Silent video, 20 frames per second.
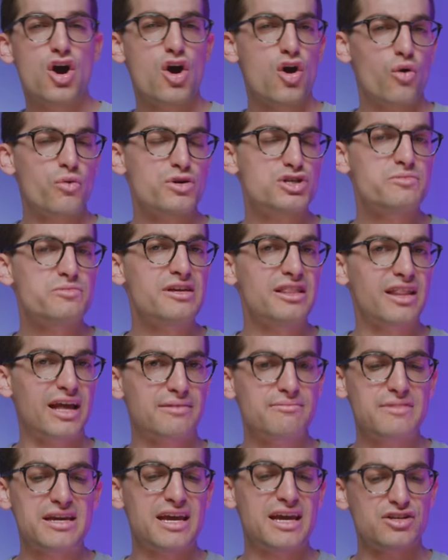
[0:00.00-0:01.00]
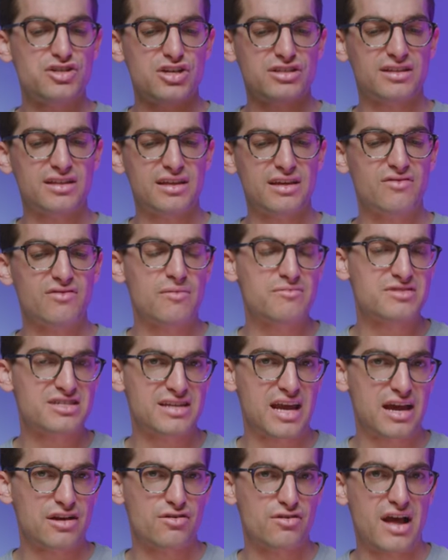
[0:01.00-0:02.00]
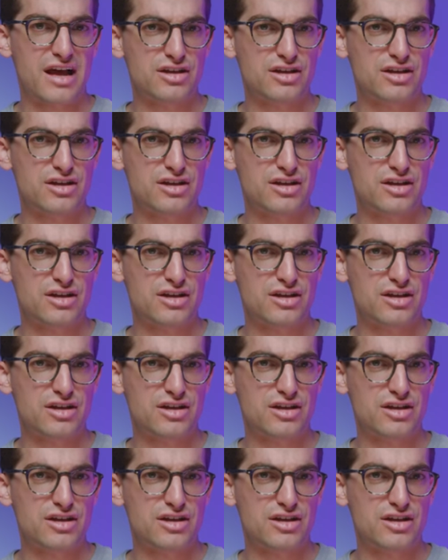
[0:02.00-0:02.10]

or would you be like me and just leave them standard